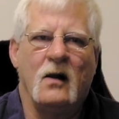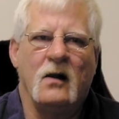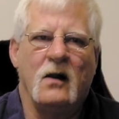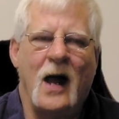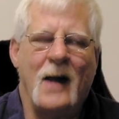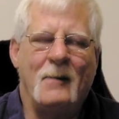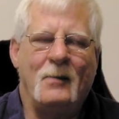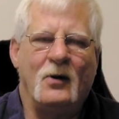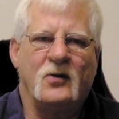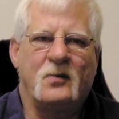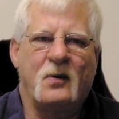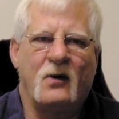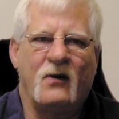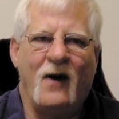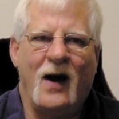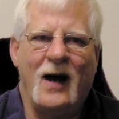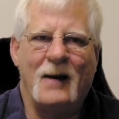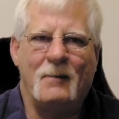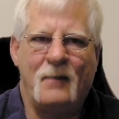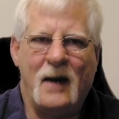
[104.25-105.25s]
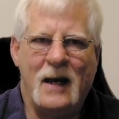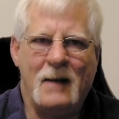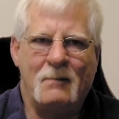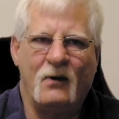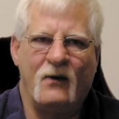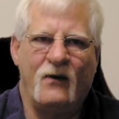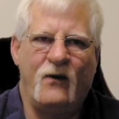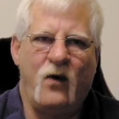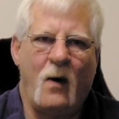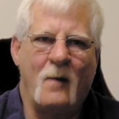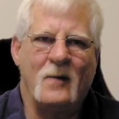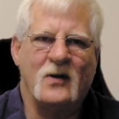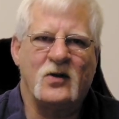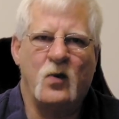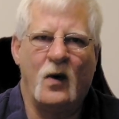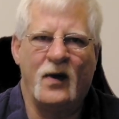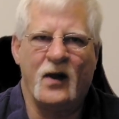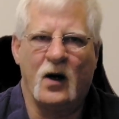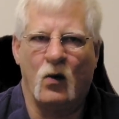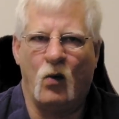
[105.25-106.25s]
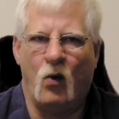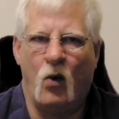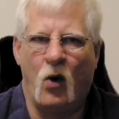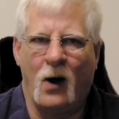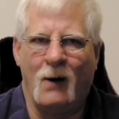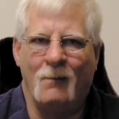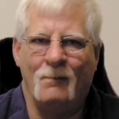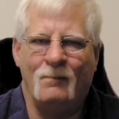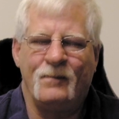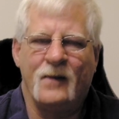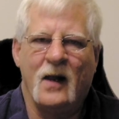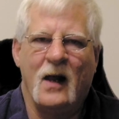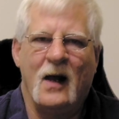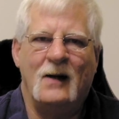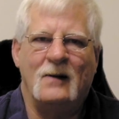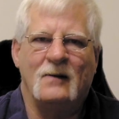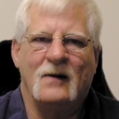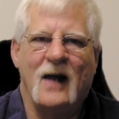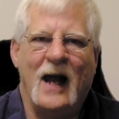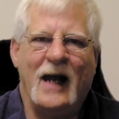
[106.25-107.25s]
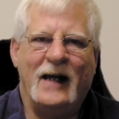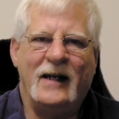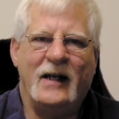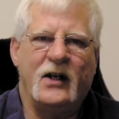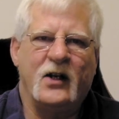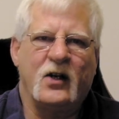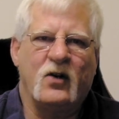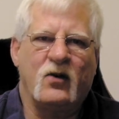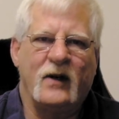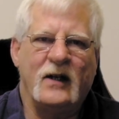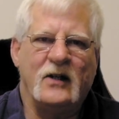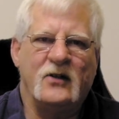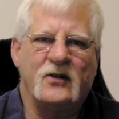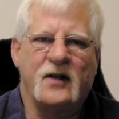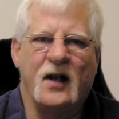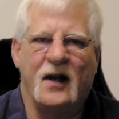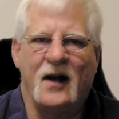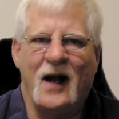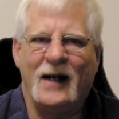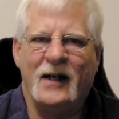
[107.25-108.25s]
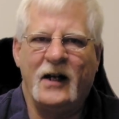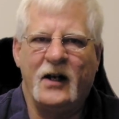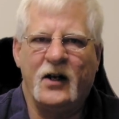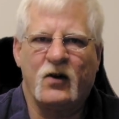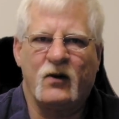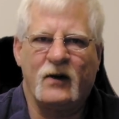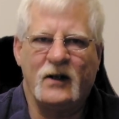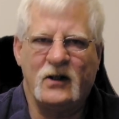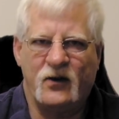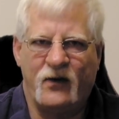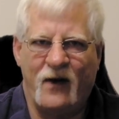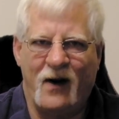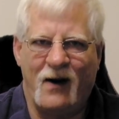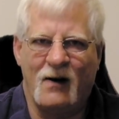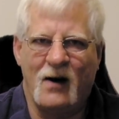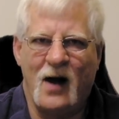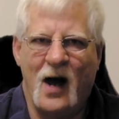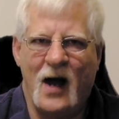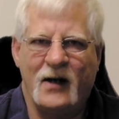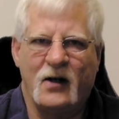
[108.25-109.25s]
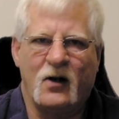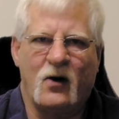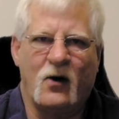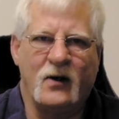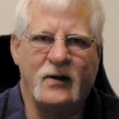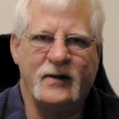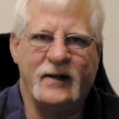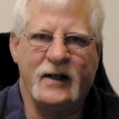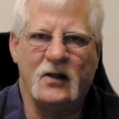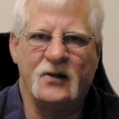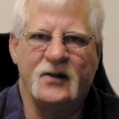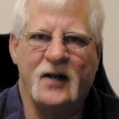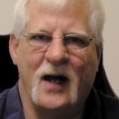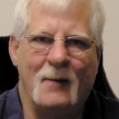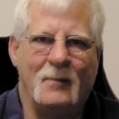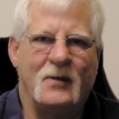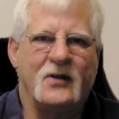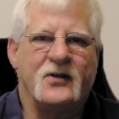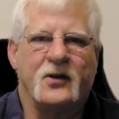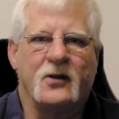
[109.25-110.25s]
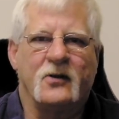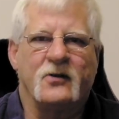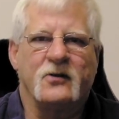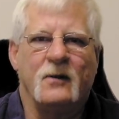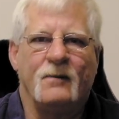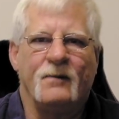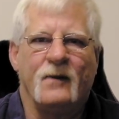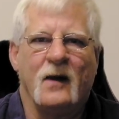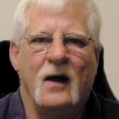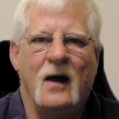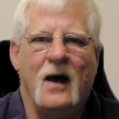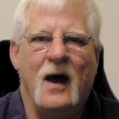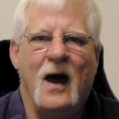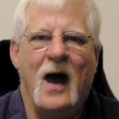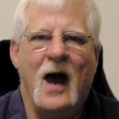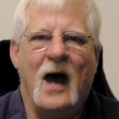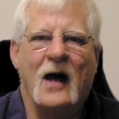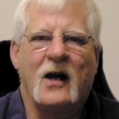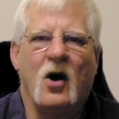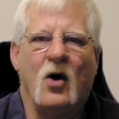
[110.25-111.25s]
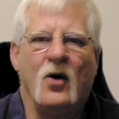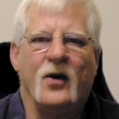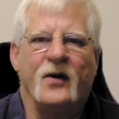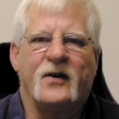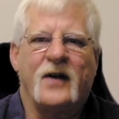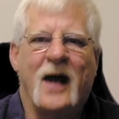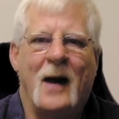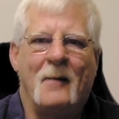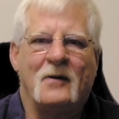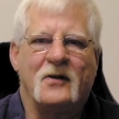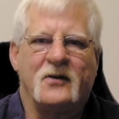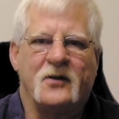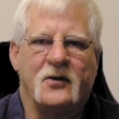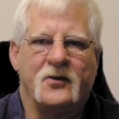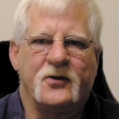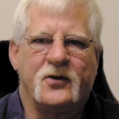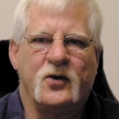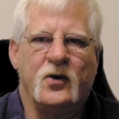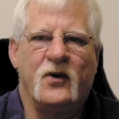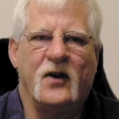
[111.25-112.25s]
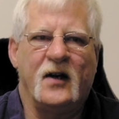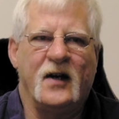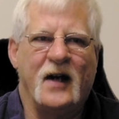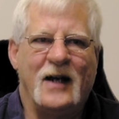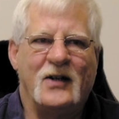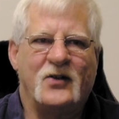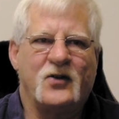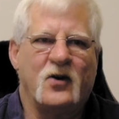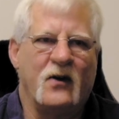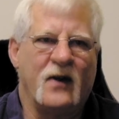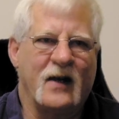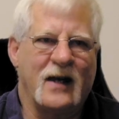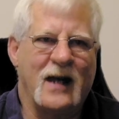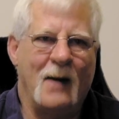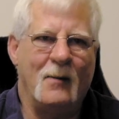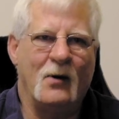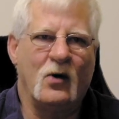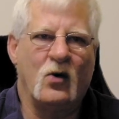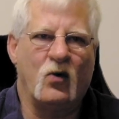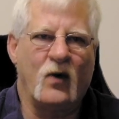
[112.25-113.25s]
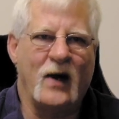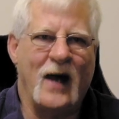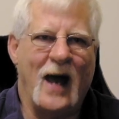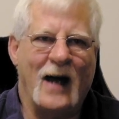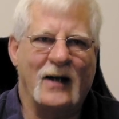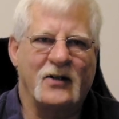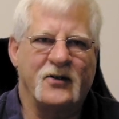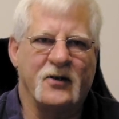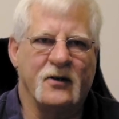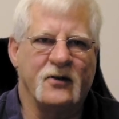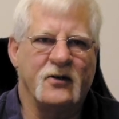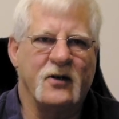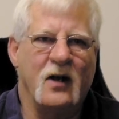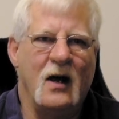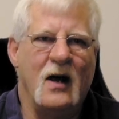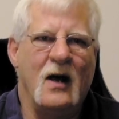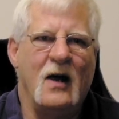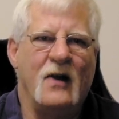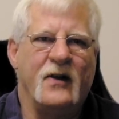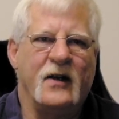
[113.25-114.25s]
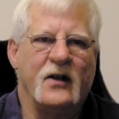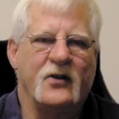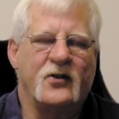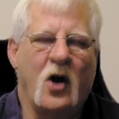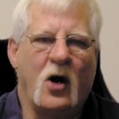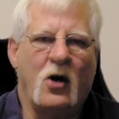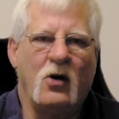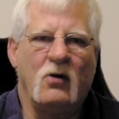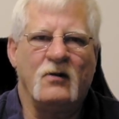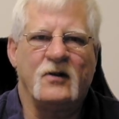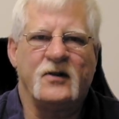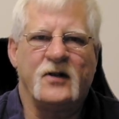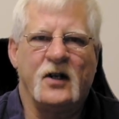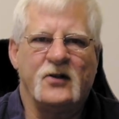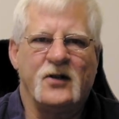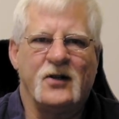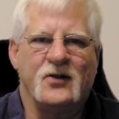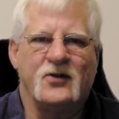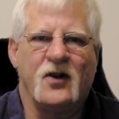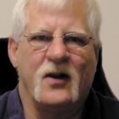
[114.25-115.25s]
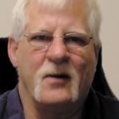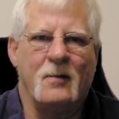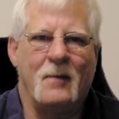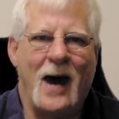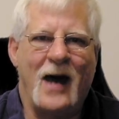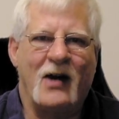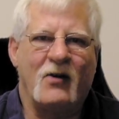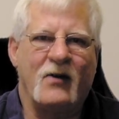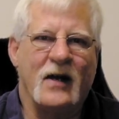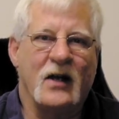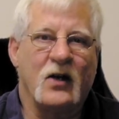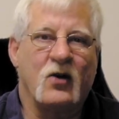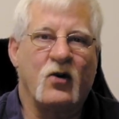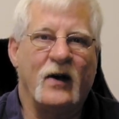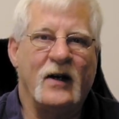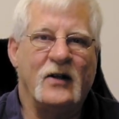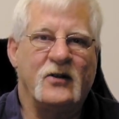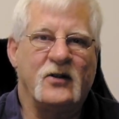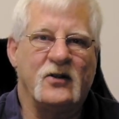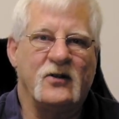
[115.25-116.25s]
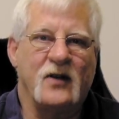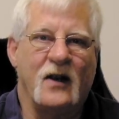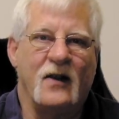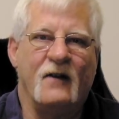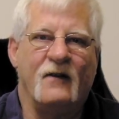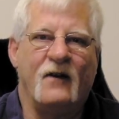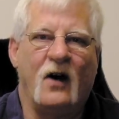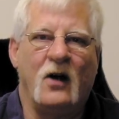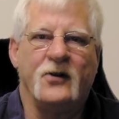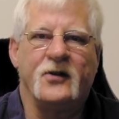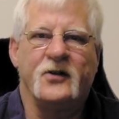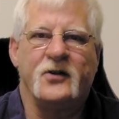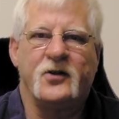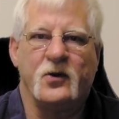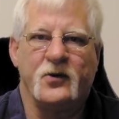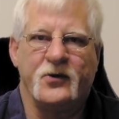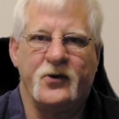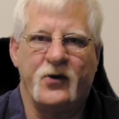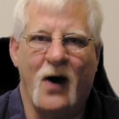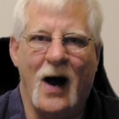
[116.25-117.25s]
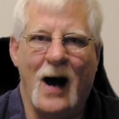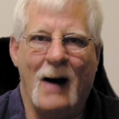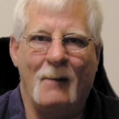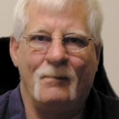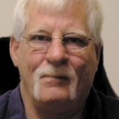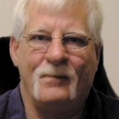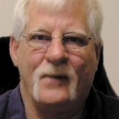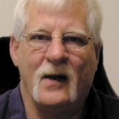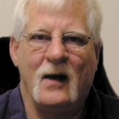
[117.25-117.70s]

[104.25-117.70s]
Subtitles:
LiPos provide peak performance when they're warm. 80 degrees to 90 degrees Fahrenheit are ideal temperatures. At colder temperatures, due to the nature of the chemical reactions, the internal resistance of the battery increases and the voltage will drop.